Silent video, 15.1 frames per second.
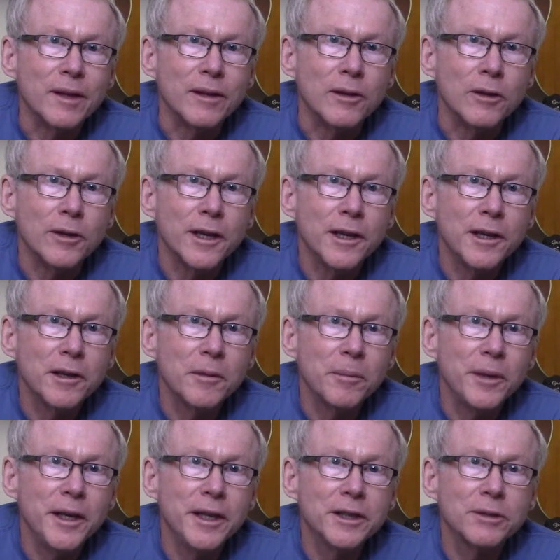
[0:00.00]
Looking at the
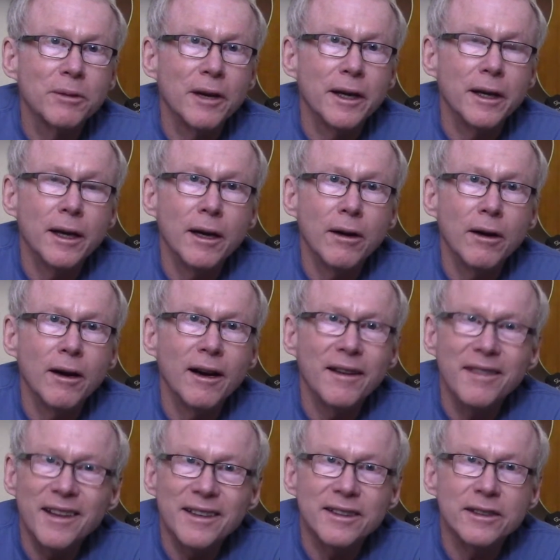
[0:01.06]
peaks right now, I
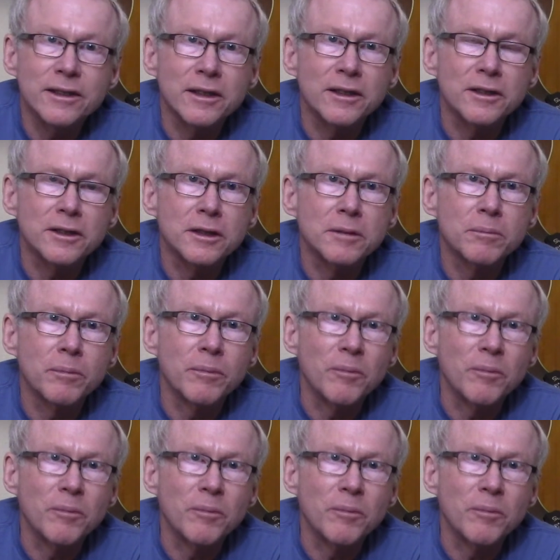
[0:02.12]
think this looks